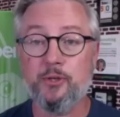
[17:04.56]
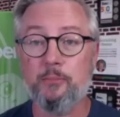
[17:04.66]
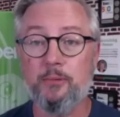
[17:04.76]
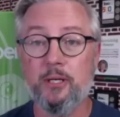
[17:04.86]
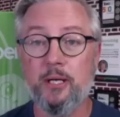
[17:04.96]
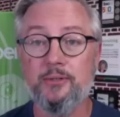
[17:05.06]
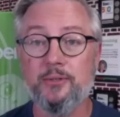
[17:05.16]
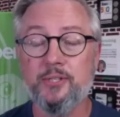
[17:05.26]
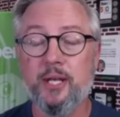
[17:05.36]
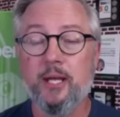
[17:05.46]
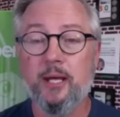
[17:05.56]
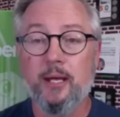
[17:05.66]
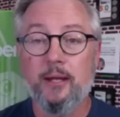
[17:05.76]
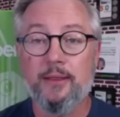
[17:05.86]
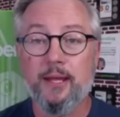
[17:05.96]
are among others,
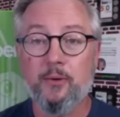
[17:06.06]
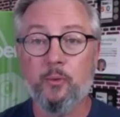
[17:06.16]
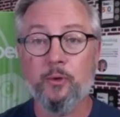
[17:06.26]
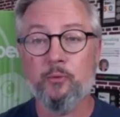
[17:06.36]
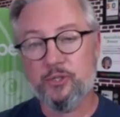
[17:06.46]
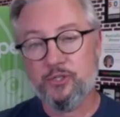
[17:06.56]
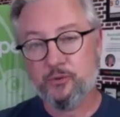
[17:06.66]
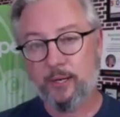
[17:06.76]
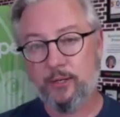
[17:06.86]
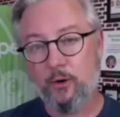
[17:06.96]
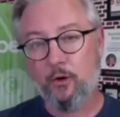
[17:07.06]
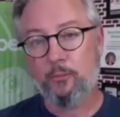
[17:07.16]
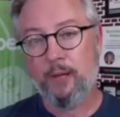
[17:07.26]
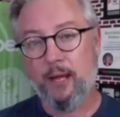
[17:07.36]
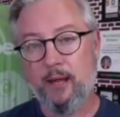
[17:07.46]
that we restrict our
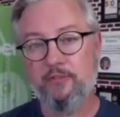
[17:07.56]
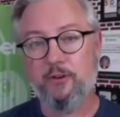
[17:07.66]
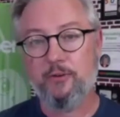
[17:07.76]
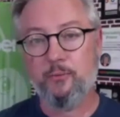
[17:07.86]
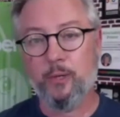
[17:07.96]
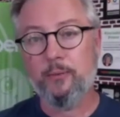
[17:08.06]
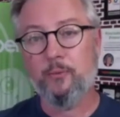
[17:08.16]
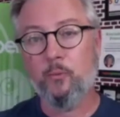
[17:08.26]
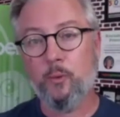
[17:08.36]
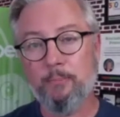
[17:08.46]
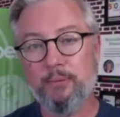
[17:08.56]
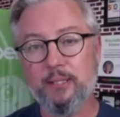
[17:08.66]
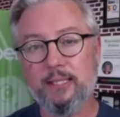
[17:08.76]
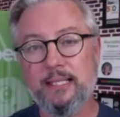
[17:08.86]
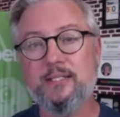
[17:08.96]
own behavior. We we
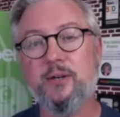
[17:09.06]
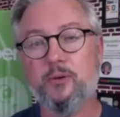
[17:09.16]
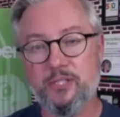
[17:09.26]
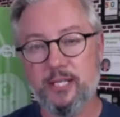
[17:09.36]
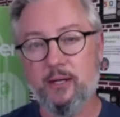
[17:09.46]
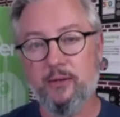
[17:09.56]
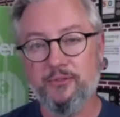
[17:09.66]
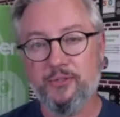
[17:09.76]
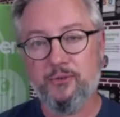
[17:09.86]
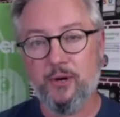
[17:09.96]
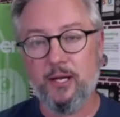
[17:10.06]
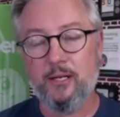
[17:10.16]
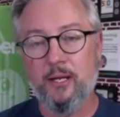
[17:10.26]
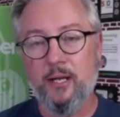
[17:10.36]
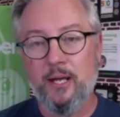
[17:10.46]
police ourselves, right?
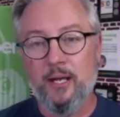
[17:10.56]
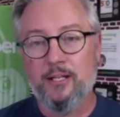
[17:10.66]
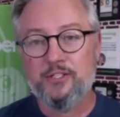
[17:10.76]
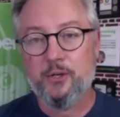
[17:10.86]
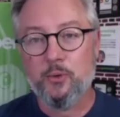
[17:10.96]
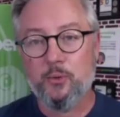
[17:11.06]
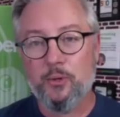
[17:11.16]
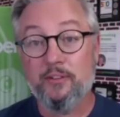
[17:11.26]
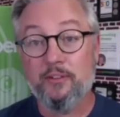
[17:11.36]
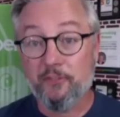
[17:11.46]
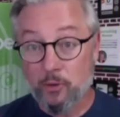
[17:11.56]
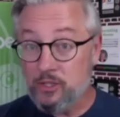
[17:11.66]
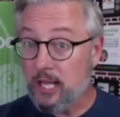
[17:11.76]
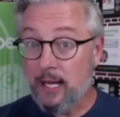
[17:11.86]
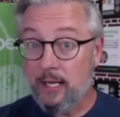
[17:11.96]
So the
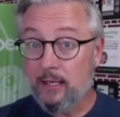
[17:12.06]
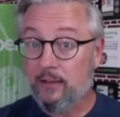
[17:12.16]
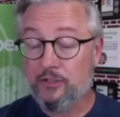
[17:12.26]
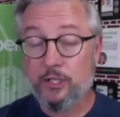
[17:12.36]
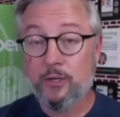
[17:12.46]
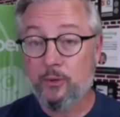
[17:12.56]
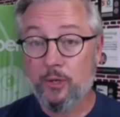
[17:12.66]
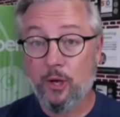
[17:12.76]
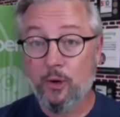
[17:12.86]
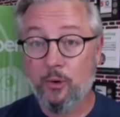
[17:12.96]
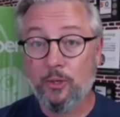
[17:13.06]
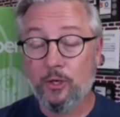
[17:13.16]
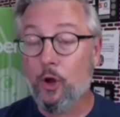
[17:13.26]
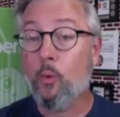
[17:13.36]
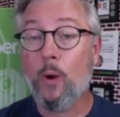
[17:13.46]
first tenet of Jeet Kune Do,
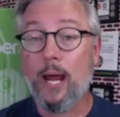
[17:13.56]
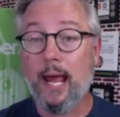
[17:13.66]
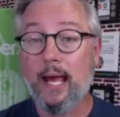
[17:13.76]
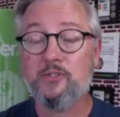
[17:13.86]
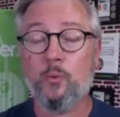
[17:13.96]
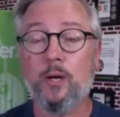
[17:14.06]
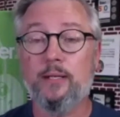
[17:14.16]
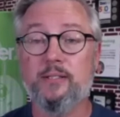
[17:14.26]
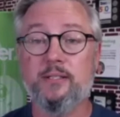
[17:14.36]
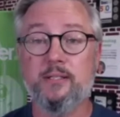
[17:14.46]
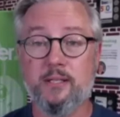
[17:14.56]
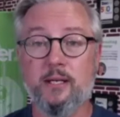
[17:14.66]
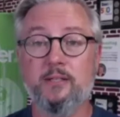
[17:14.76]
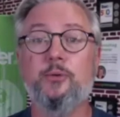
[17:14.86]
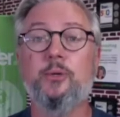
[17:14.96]
No Way As Way, is
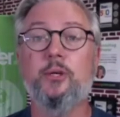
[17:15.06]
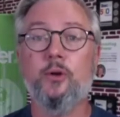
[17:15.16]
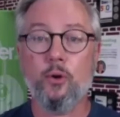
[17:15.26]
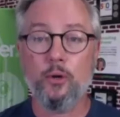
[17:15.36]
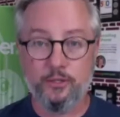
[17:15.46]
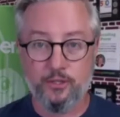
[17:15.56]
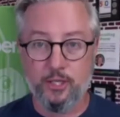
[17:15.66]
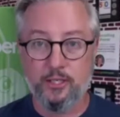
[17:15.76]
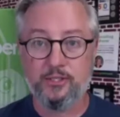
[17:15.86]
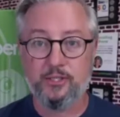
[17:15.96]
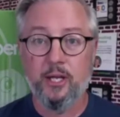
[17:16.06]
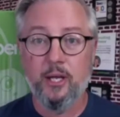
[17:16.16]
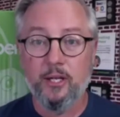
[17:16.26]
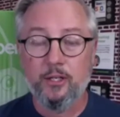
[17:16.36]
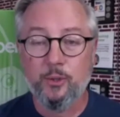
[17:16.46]
designed to encourage us
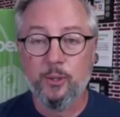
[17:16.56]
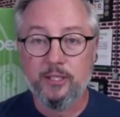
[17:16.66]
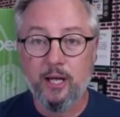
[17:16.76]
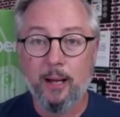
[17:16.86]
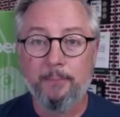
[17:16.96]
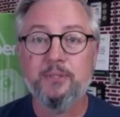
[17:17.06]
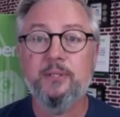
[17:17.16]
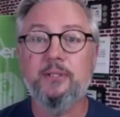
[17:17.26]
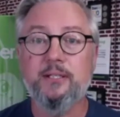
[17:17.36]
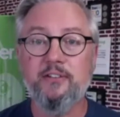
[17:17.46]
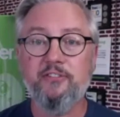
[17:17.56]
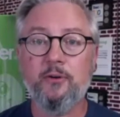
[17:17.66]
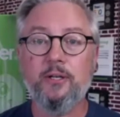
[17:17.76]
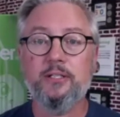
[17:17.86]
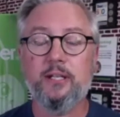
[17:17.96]
to adopt
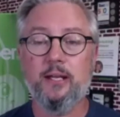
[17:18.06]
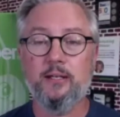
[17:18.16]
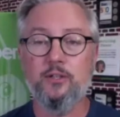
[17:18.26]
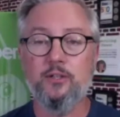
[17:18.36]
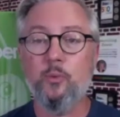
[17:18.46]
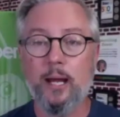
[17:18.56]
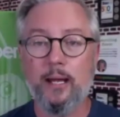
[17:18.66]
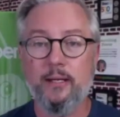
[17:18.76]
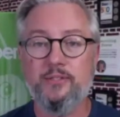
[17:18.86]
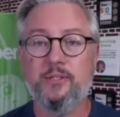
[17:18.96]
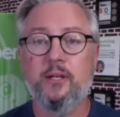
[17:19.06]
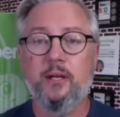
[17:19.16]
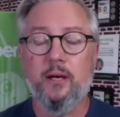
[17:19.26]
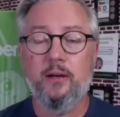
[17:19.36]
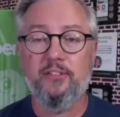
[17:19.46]
different and new ways
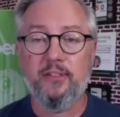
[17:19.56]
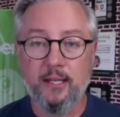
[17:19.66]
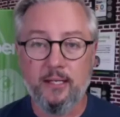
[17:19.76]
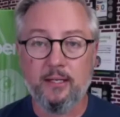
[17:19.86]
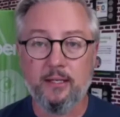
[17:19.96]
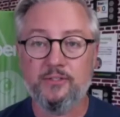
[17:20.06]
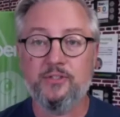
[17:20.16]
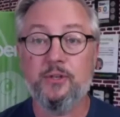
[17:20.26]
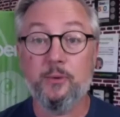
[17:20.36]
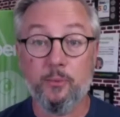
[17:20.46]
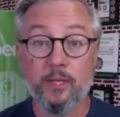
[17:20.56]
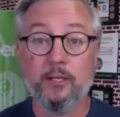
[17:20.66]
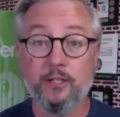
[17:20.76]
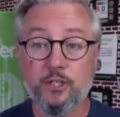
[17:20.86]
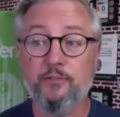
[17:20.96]
of thinking so that we can
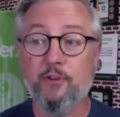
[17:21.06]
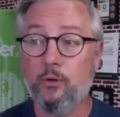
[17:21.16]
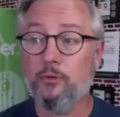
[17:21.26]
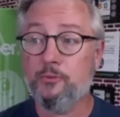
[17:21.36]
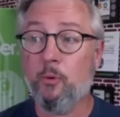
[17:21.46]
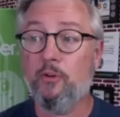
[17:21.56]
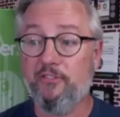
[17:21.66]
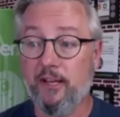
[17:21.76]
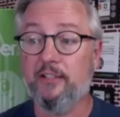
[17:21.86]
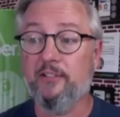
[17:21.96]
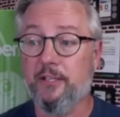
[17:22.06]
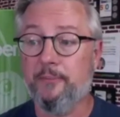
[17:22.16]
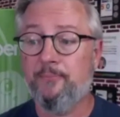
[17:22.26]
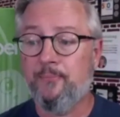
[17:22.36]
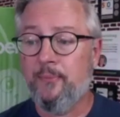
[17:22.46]
achieve our goals more effectively.
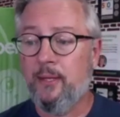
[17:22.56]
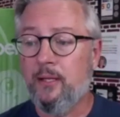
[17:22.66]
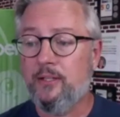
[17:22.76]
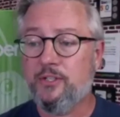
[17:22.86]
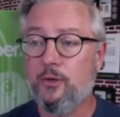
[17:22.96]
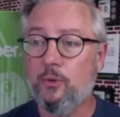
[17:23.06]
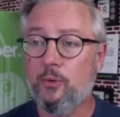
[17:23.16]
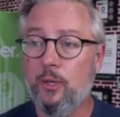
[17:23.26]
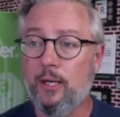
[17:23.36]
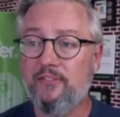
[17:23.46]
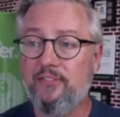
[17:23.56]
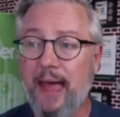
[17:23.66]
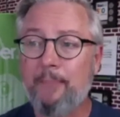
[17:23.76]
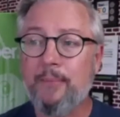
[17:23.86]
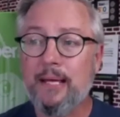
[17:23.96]
So if
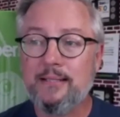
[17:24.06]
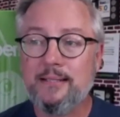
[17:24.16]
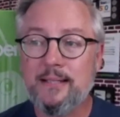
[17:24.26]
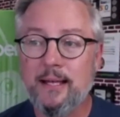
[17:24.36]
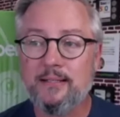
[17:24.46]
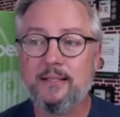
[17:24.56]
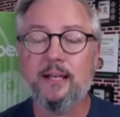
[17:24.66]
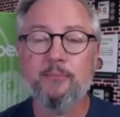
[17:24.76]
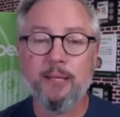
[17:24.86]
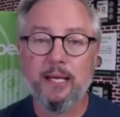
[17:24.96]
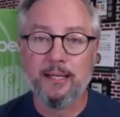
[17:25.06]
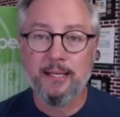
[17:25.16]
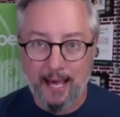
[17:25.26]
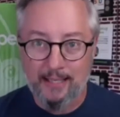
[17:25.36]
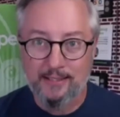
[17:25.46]
that makes sense, give me a
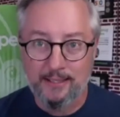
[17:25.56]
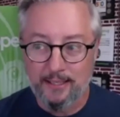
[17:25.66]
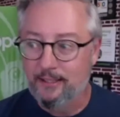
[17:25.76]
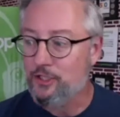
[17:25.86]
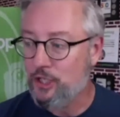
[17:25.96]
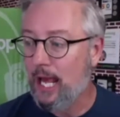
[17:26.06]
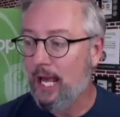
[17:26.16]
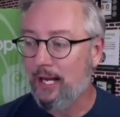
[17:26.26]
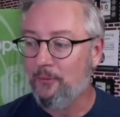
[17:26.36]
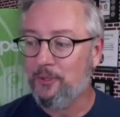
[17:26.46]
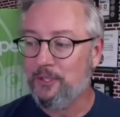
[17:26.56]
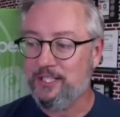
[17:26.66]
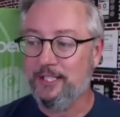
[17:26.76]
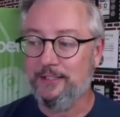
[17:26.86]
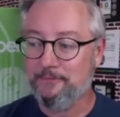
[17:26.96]
yes in the chat. I want to
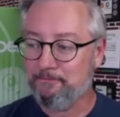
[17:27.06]
see it.